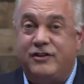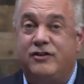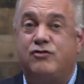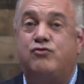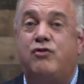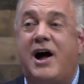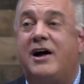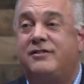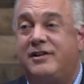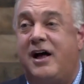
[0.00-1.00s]
that's
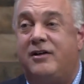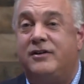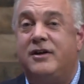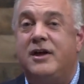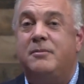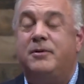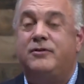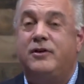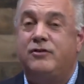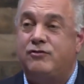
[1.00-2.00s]
rock solid, built
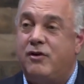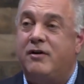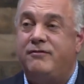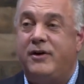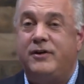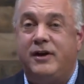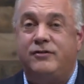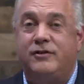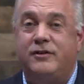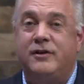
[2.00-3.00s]
on a strong
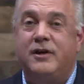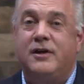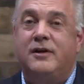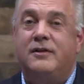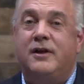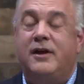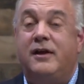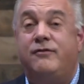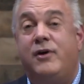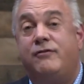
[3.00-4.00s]
foundation, and
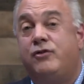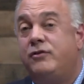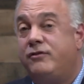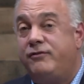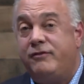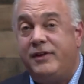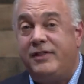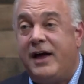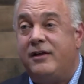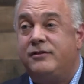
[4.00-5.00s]
if you have
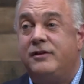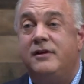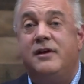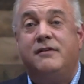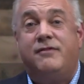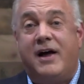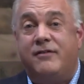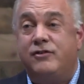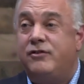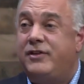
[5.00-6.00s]
250,000,
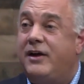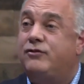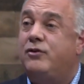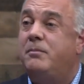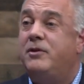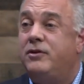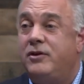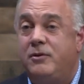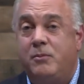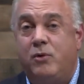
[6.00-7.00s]
500,000, a
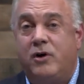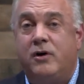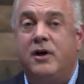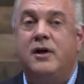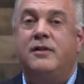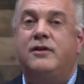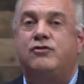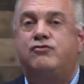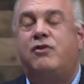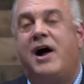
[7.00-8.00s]
million or more,
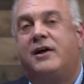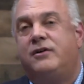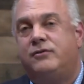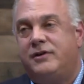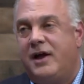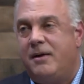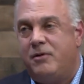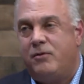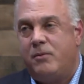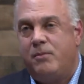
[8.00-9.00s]
this Rock Your
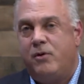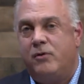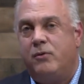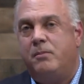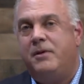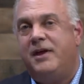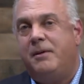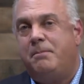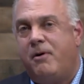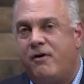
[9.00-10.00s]
Retirement report would be a
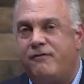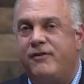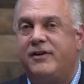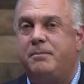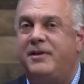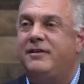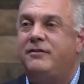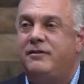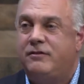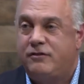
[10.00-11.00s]
perfect place
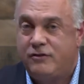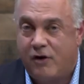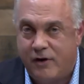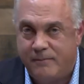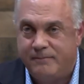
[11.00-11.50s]
to start.